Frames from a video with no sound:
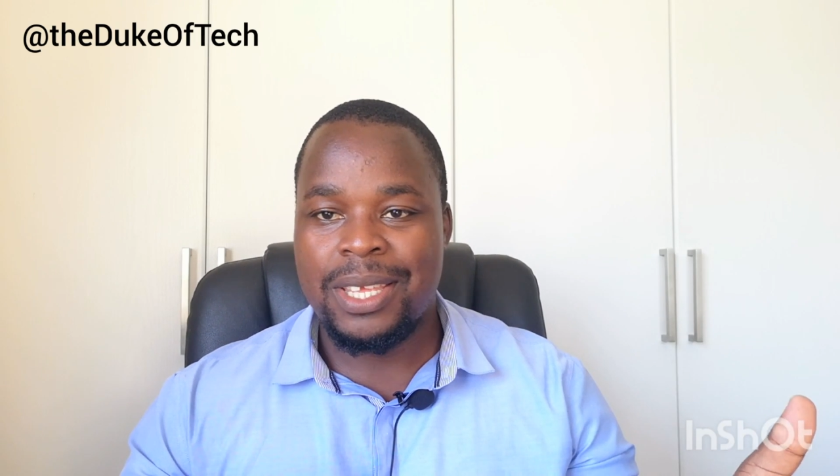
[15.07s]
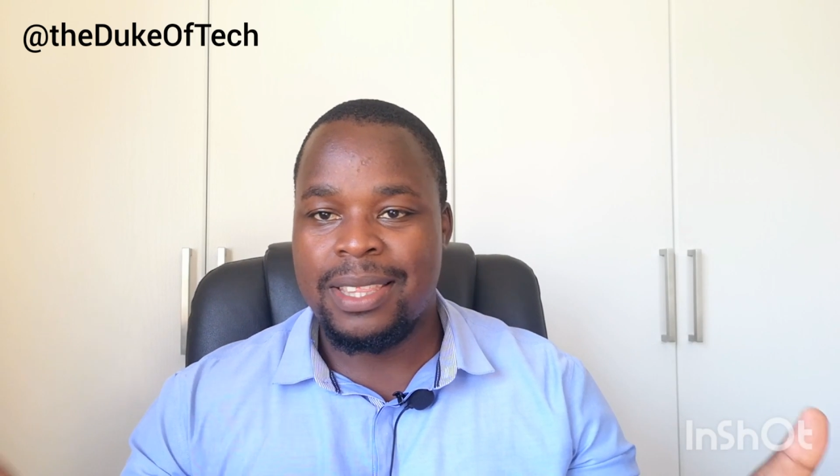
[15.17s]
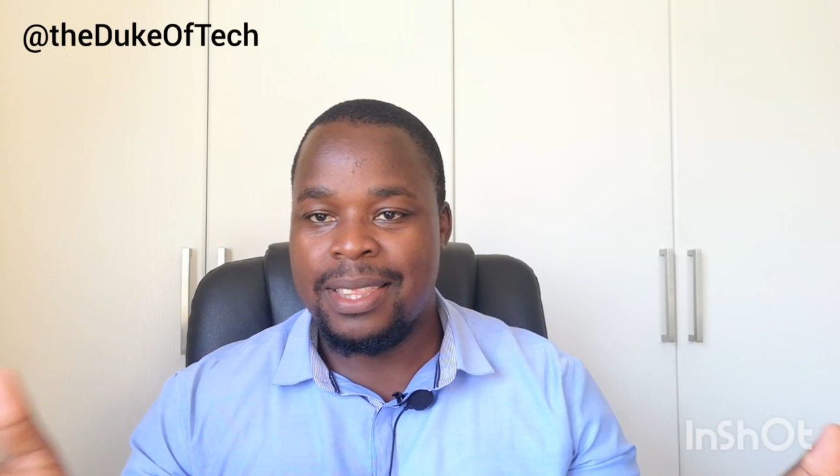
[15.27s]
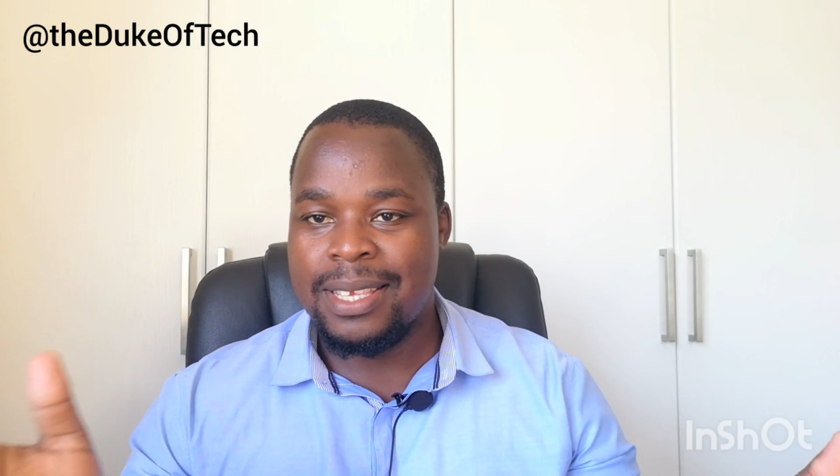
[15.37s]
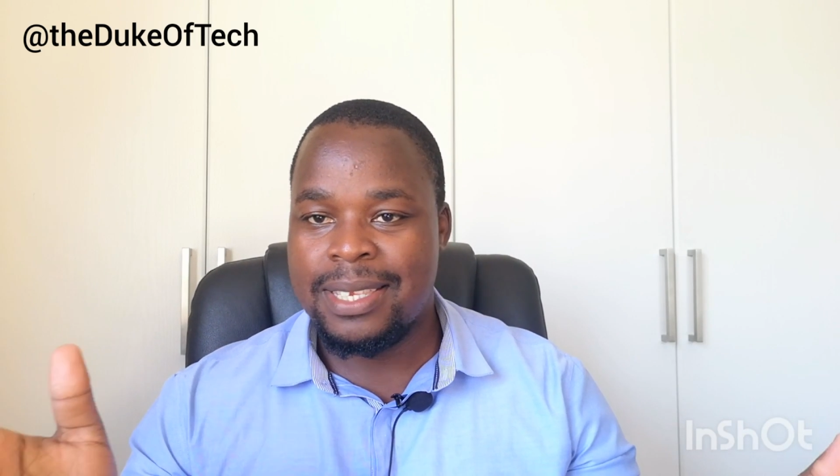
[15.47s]

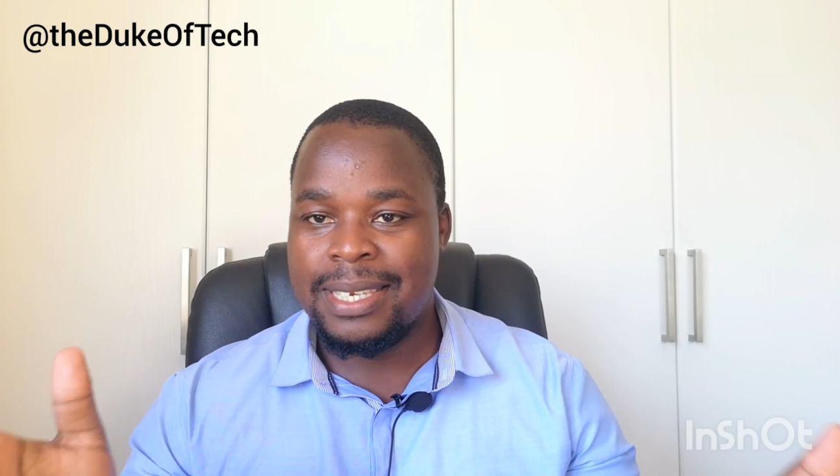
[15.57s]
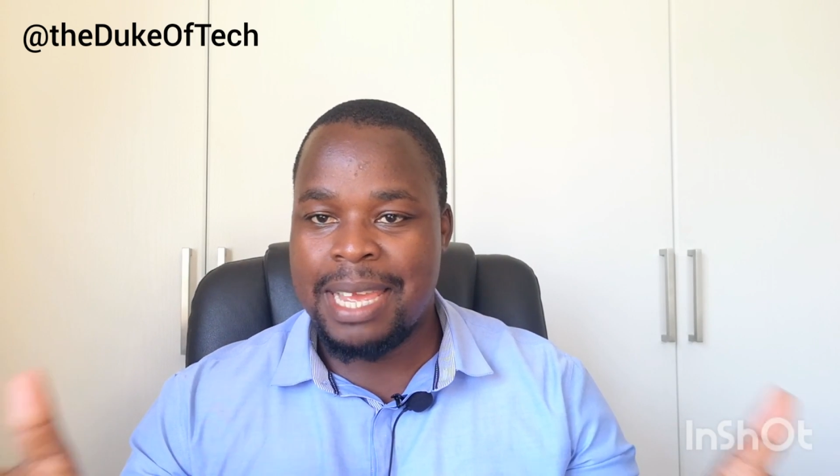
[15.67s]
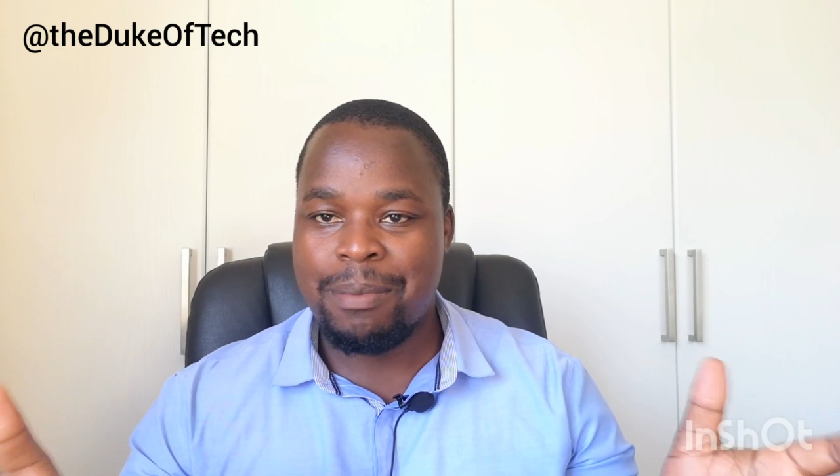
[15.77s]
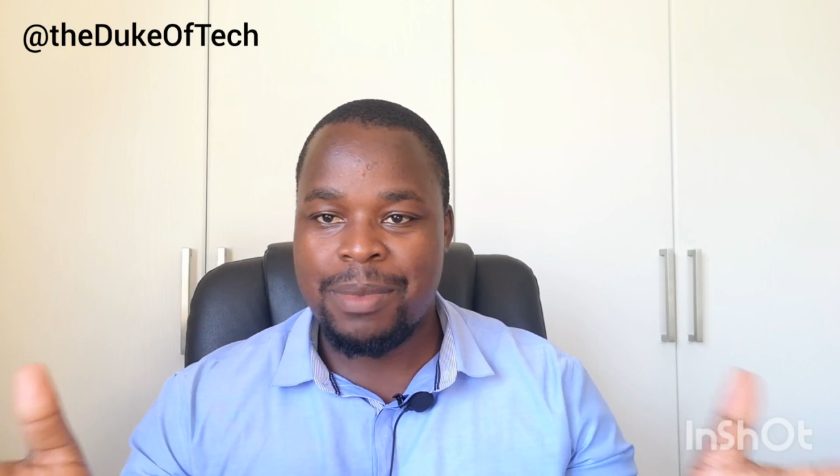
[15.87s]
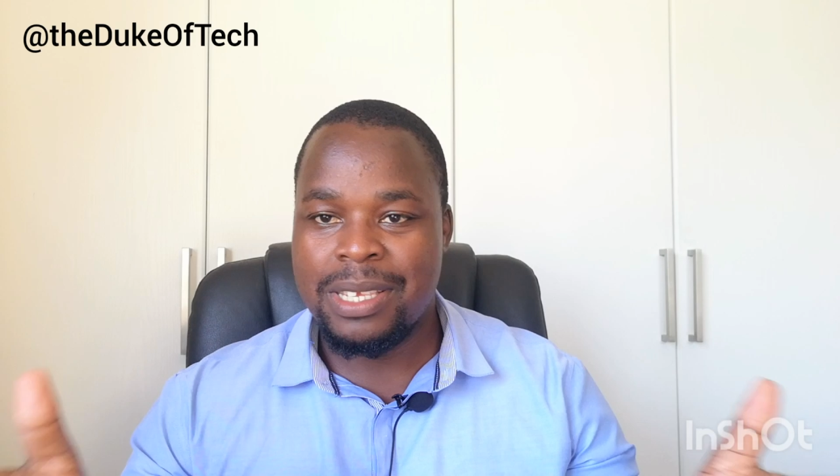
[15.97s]
this
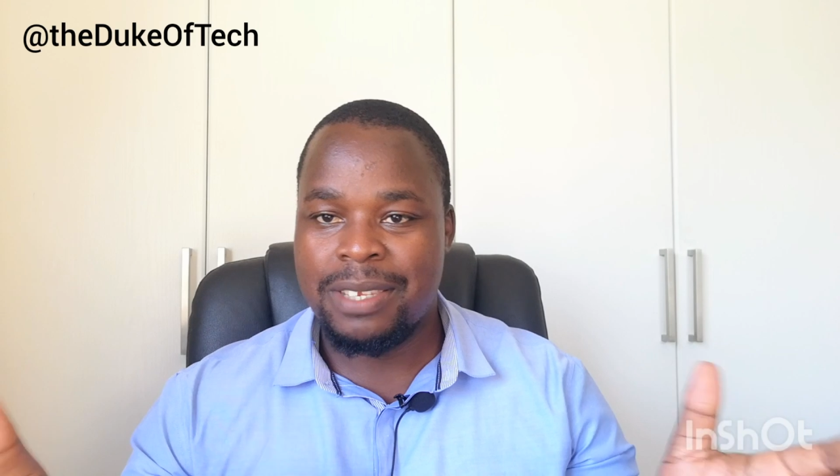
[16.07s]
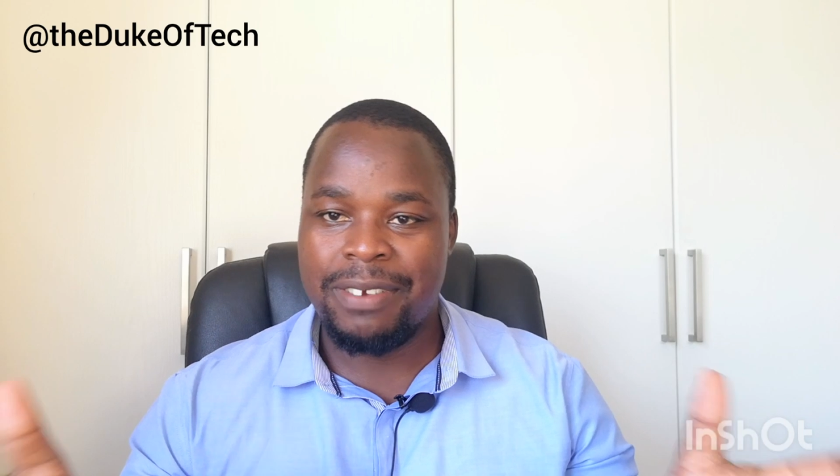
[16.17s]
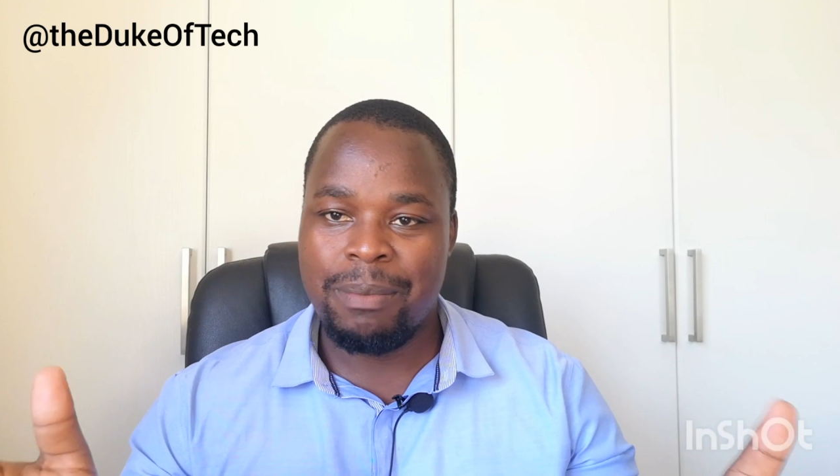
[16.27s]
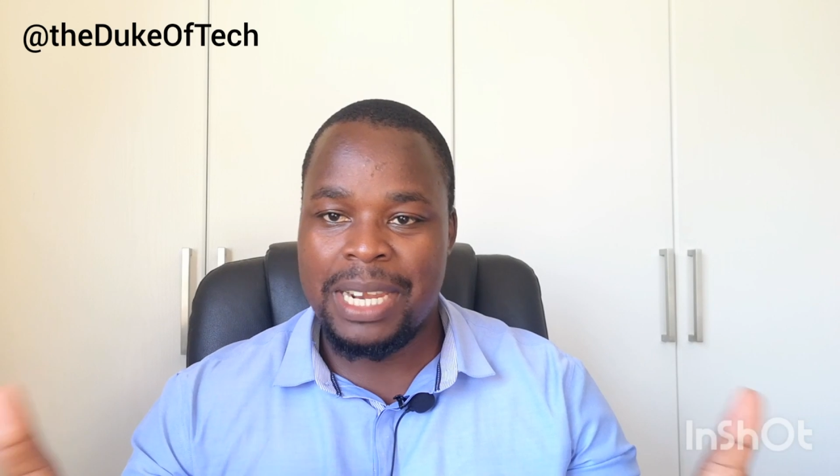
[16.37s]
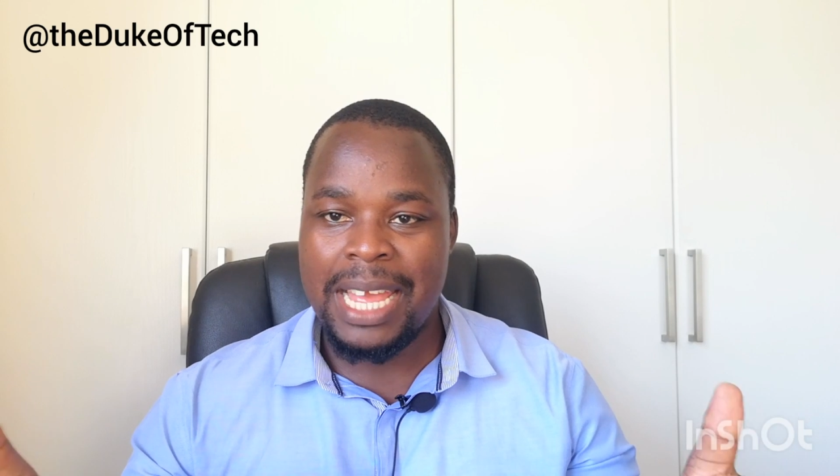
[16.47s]
term is
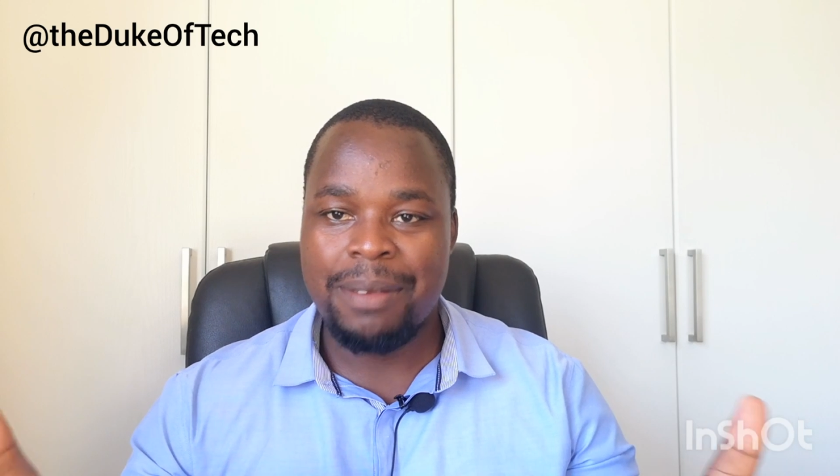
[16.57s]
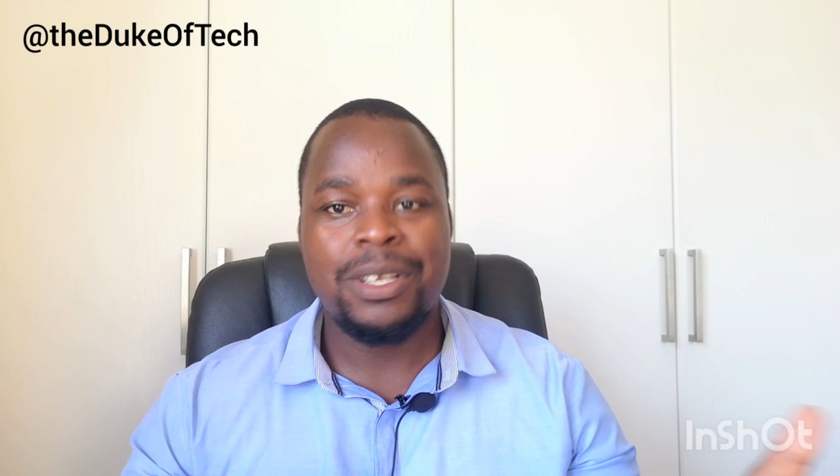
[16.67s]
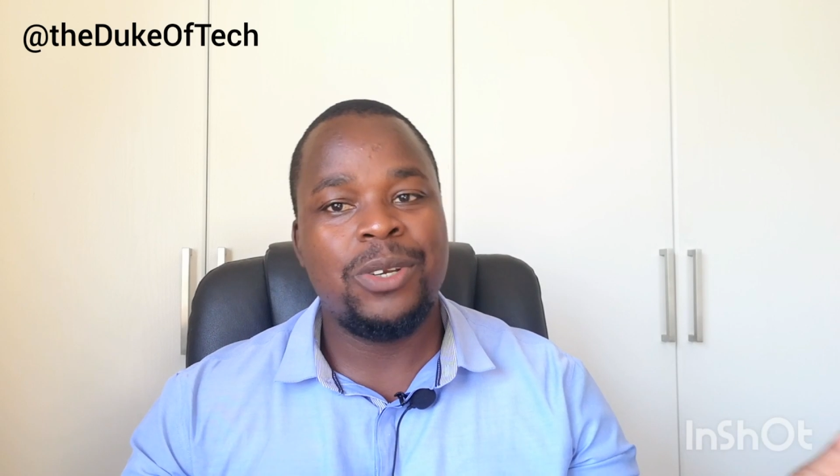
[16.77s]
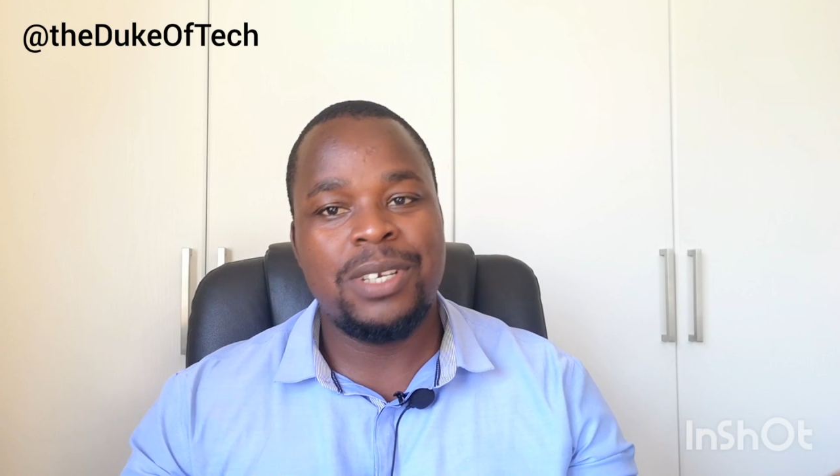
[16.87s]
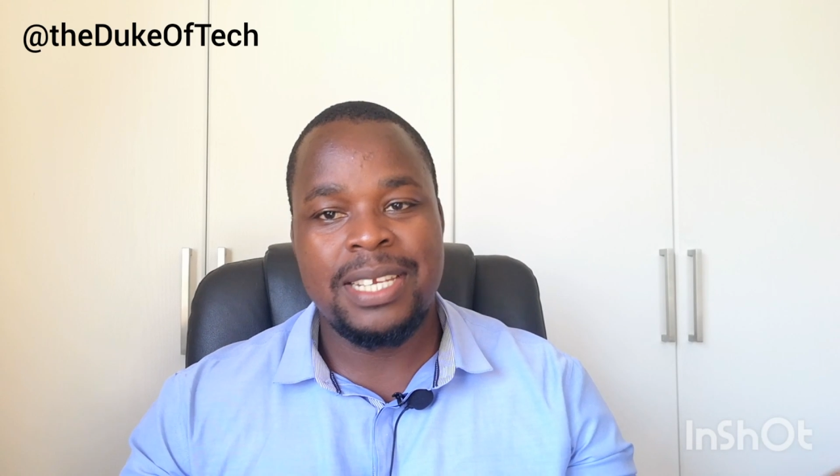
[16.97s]
familiar,
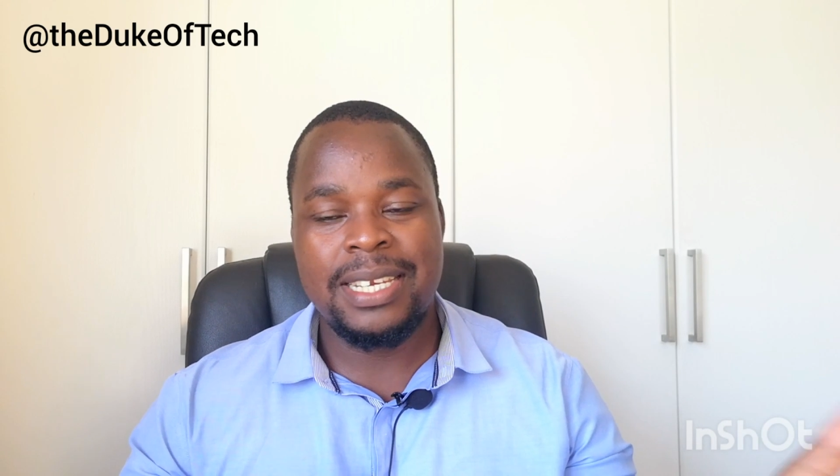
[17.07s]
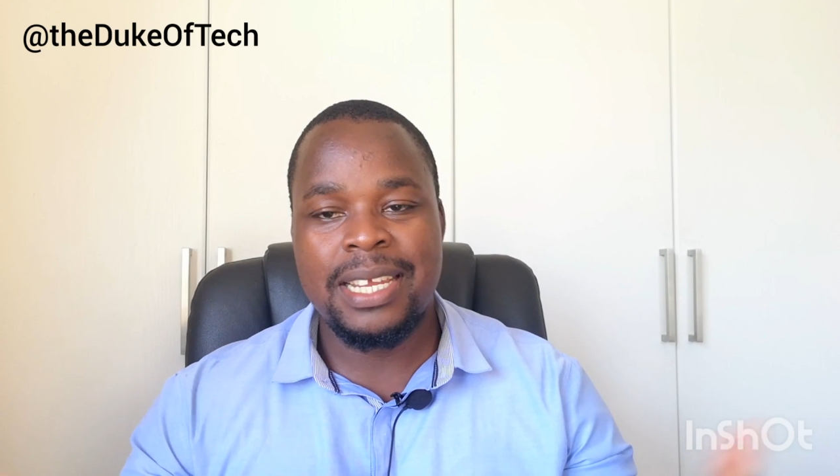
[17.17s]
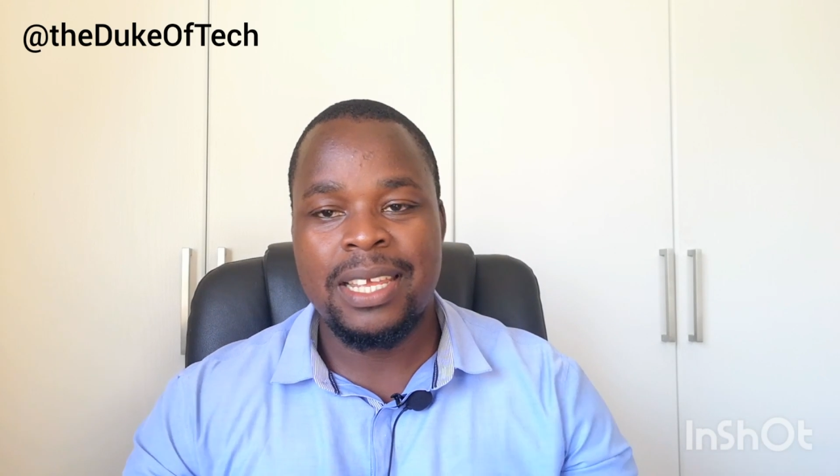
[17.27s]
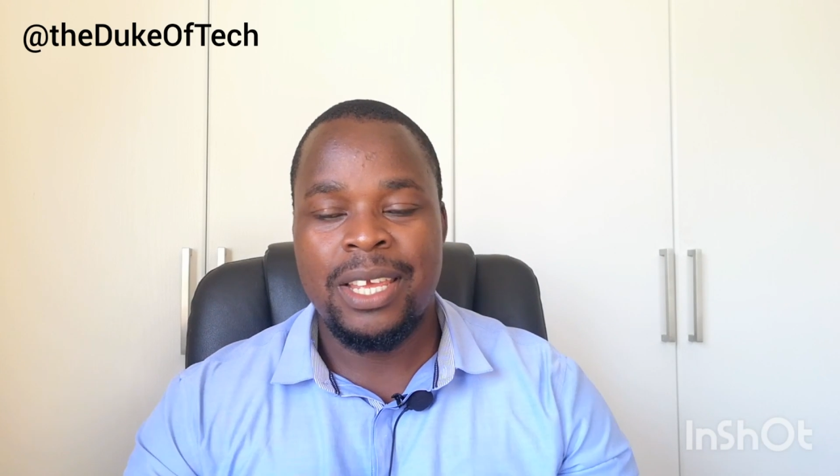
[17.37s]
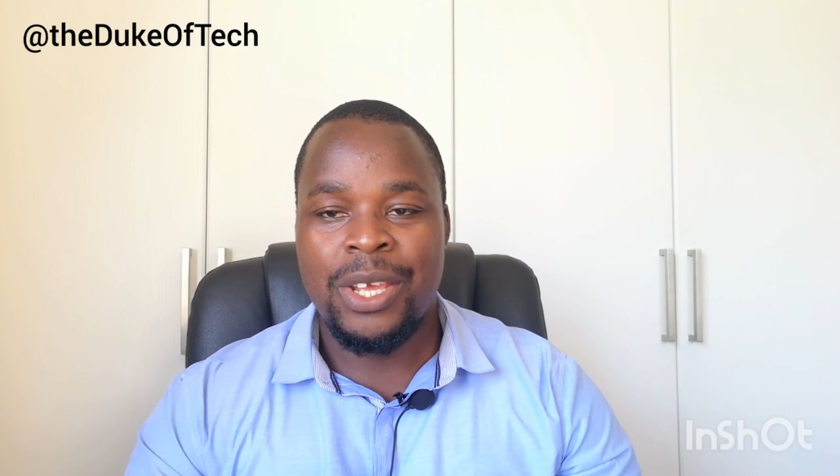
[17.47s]
load
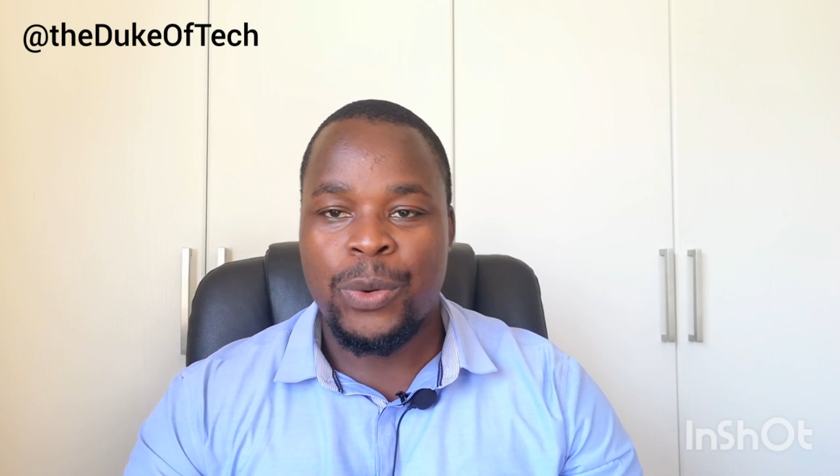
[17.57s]
shedding,